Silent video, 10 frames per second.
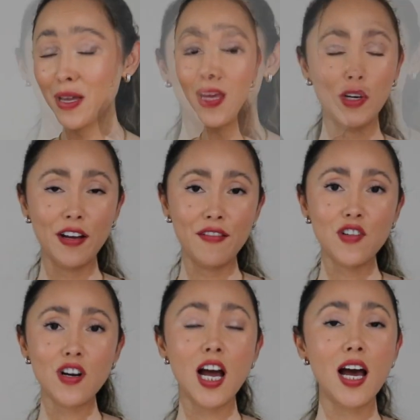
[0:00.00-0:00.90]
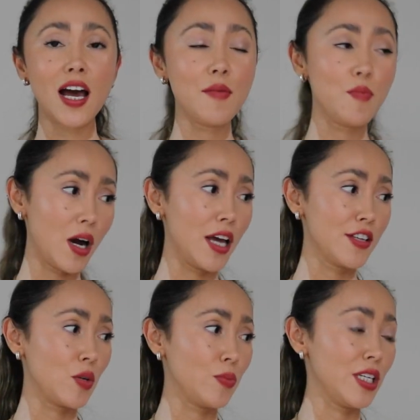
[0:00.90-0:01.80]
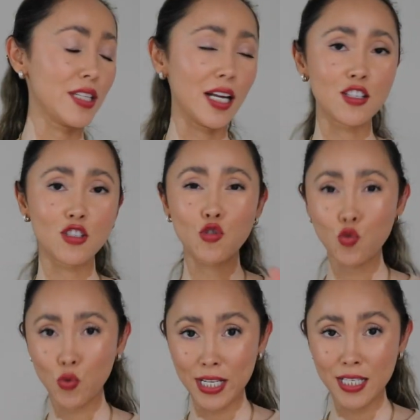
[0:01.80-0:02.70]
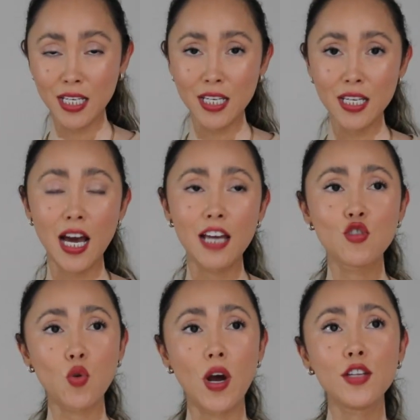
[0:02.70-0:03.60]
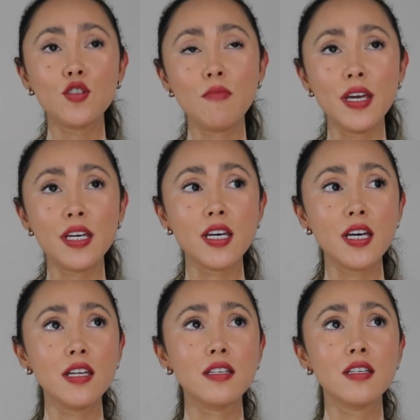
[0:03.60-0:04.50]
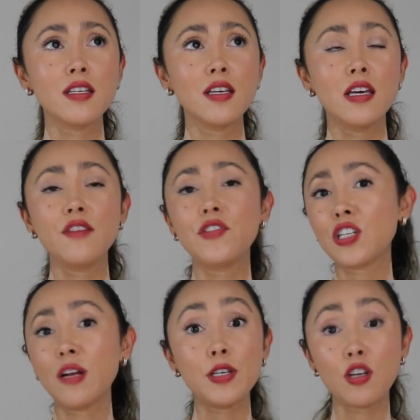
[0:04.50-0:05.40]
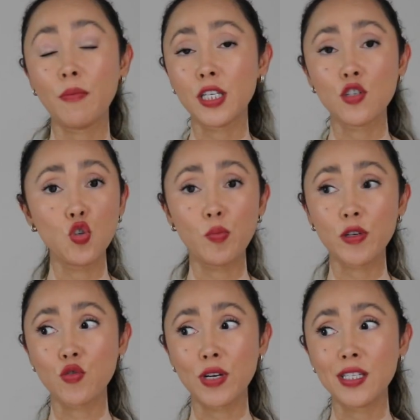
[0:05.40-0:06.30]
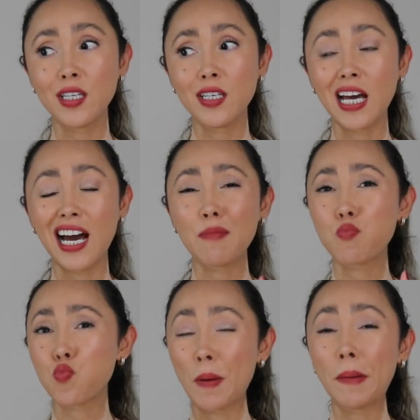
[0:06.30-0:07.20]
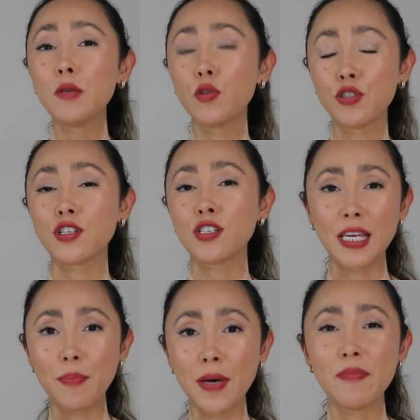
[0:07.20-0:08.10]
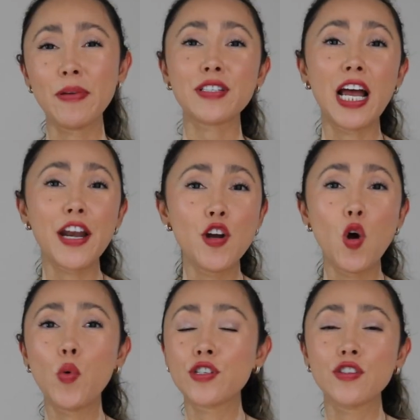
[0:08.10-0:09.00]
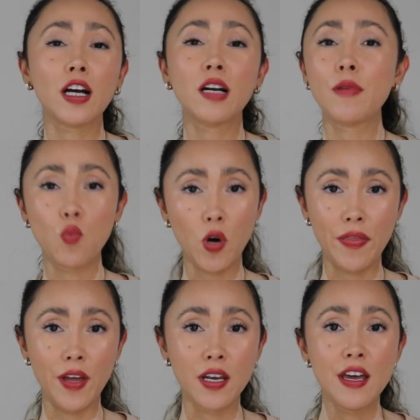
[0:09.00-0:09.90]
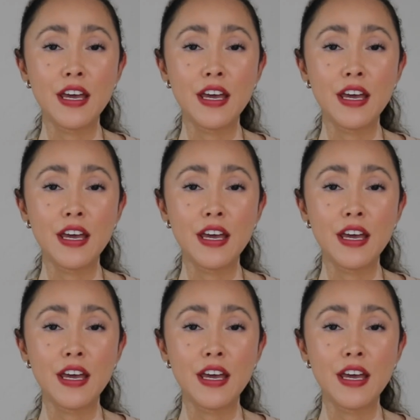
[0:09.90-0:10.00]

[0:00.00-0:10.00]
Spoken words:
Whenever I buy something that's trendy, I try to make it, if it's gonna be something super trendy, I probably will just skip it because I know it's not gonna be worth it.